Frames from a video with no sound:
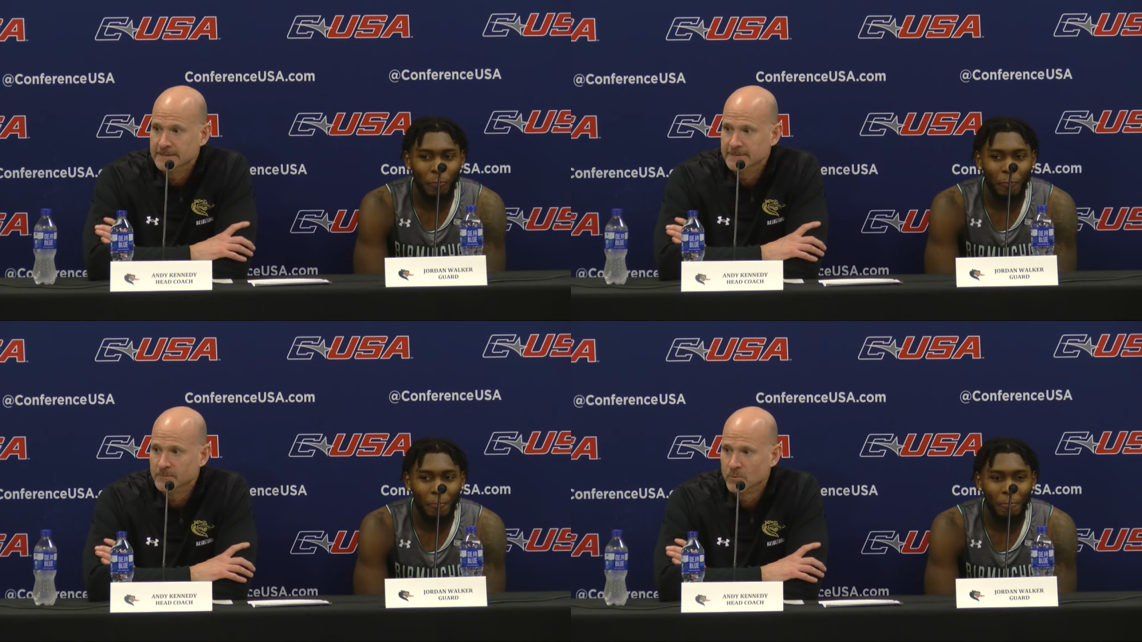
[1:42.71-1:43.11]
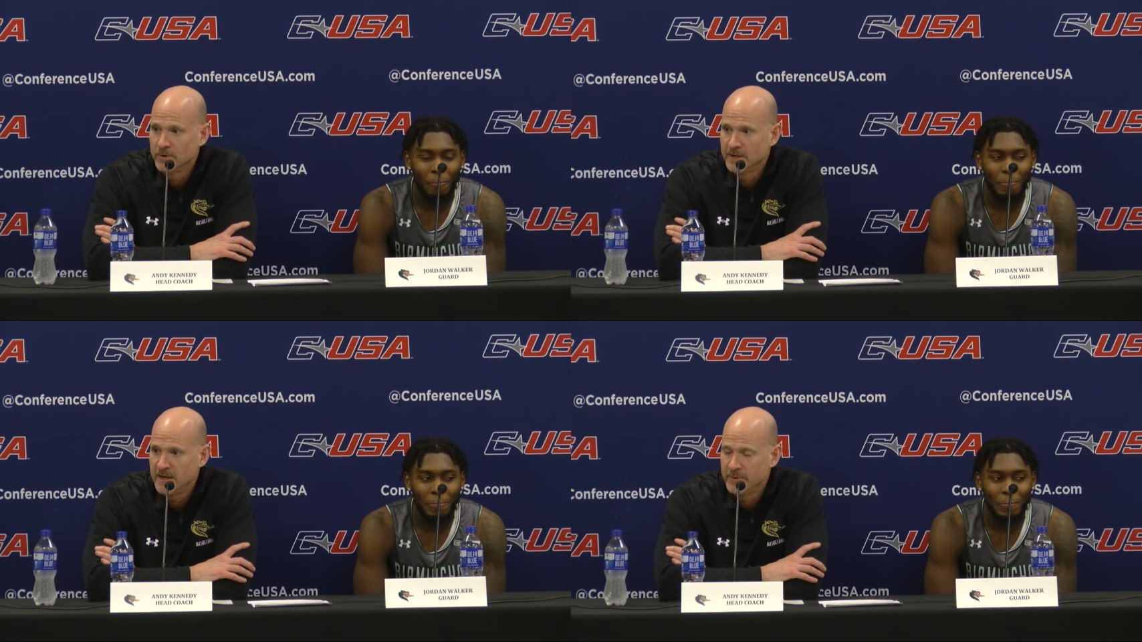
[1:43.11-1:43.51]
Speaker 1: Uh,
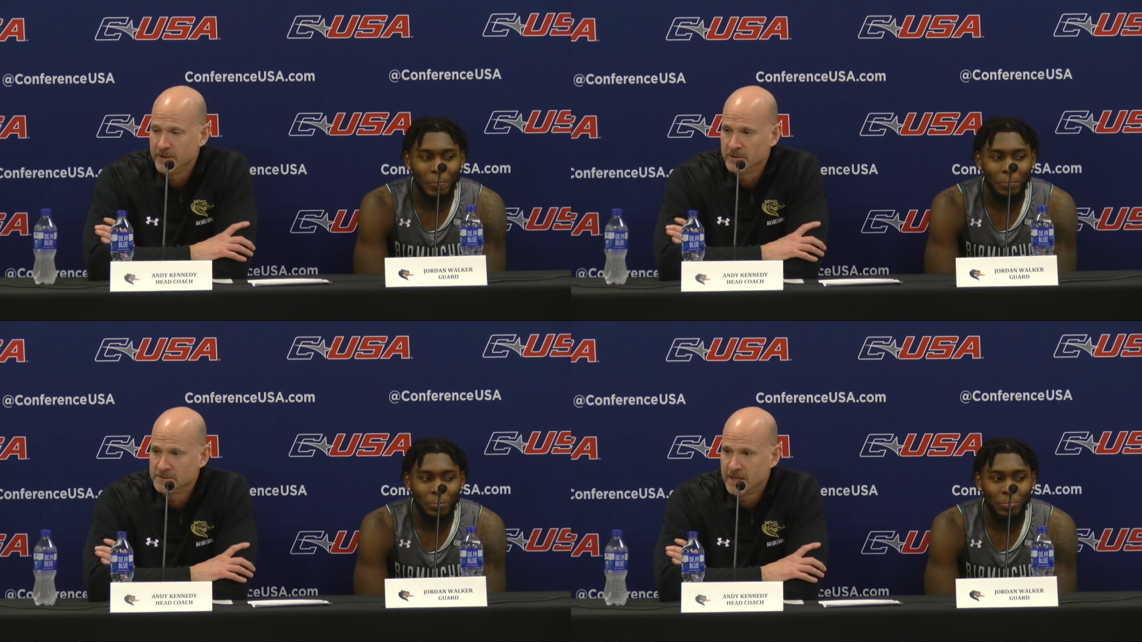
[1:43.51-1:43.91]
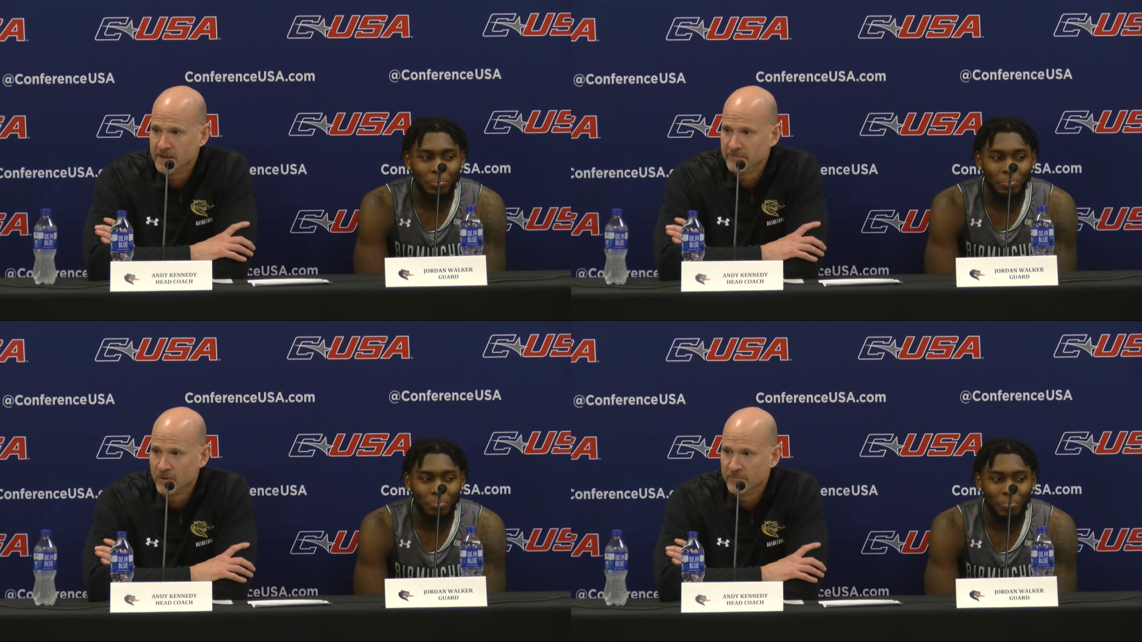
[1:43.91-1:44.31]
wanted to keep it
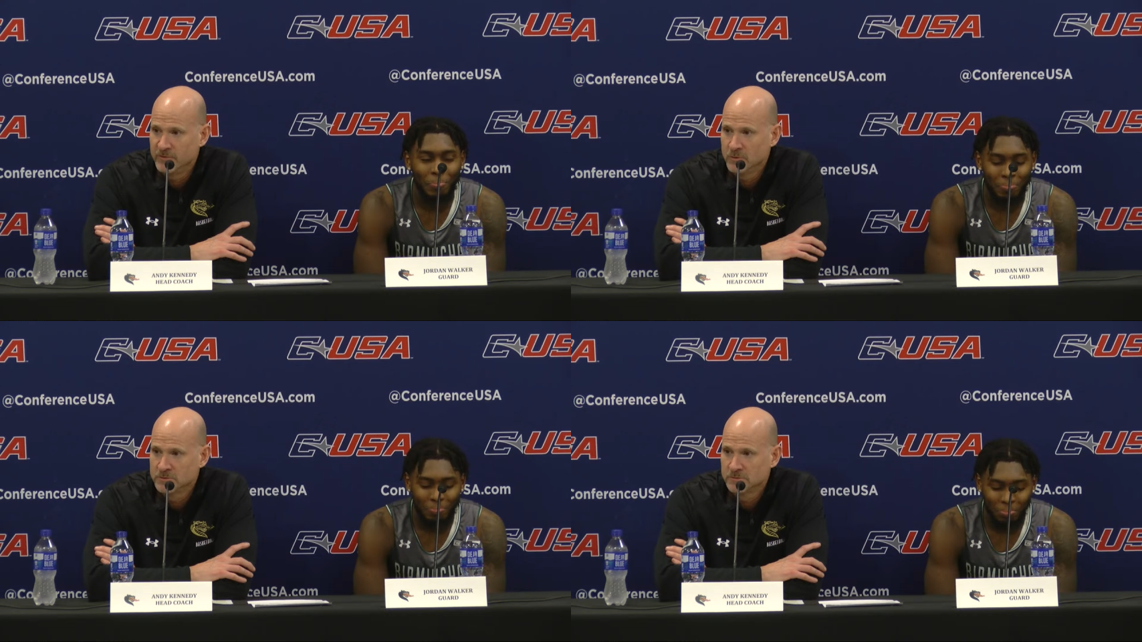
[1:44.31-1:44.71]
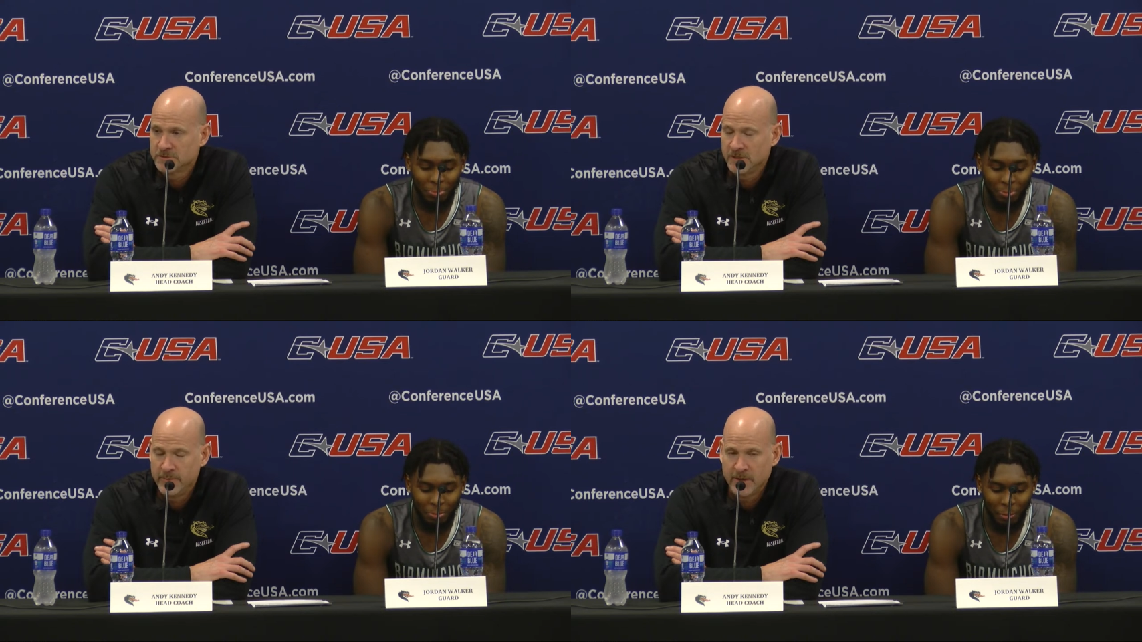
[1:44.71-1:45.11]
entertaining for our viewers on
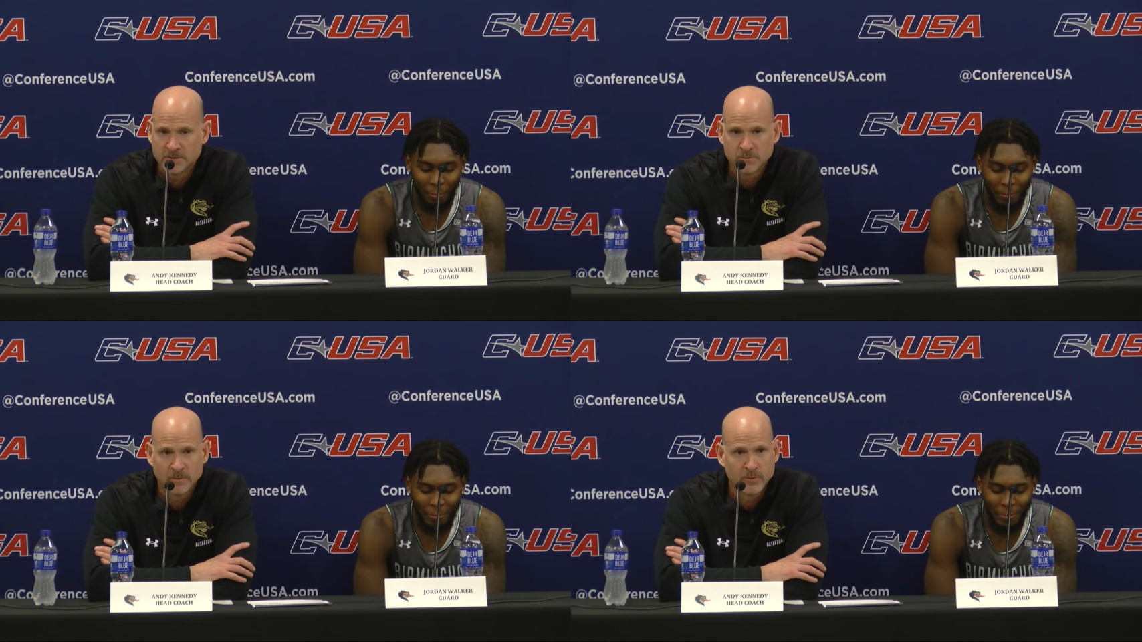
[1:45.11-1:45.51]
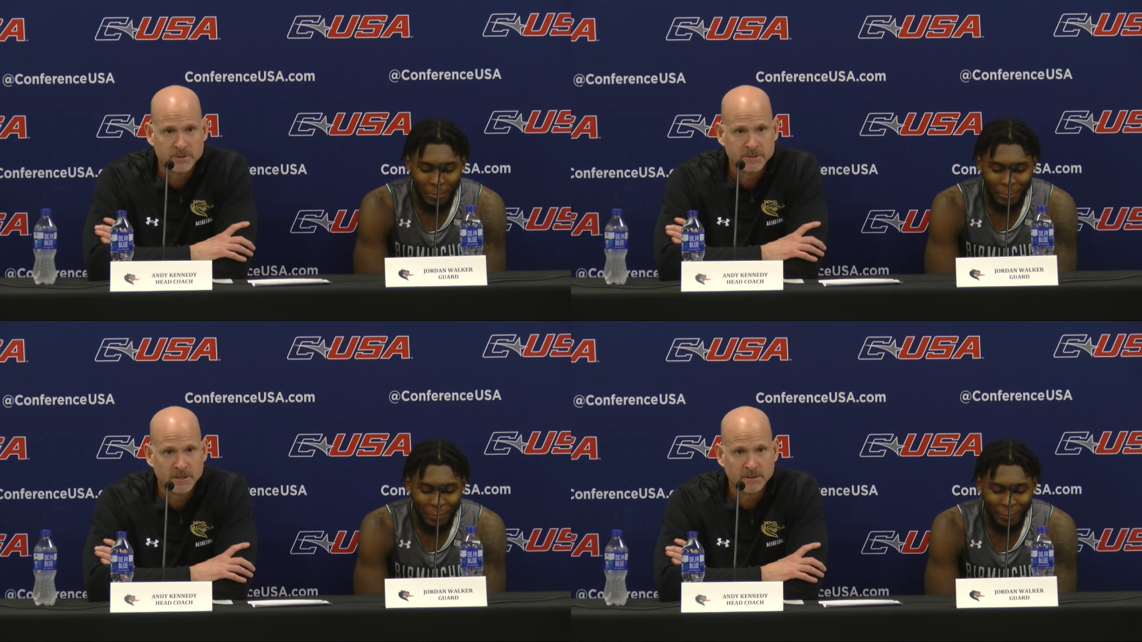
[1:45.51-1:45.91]
CBS. We
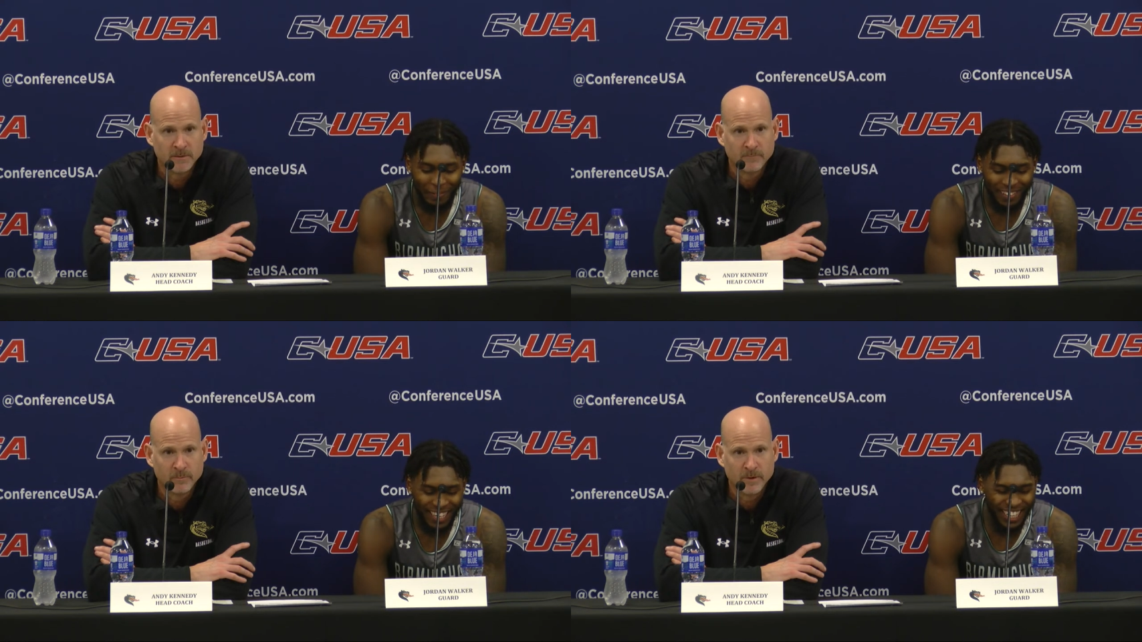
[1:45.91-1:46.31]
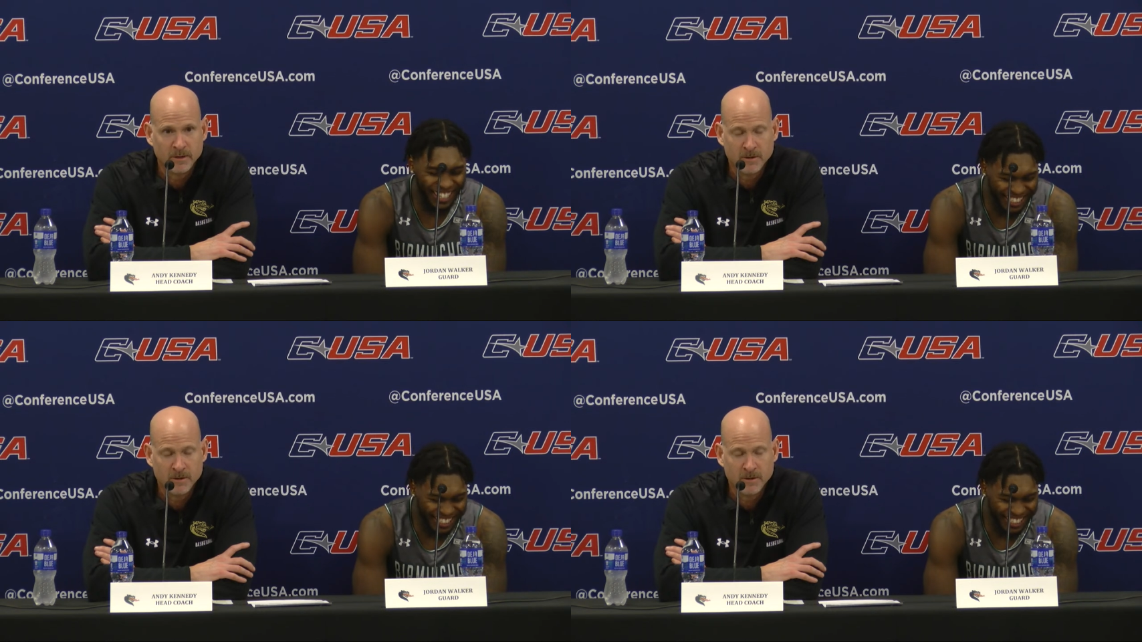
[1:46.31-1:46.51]
appreciate them for being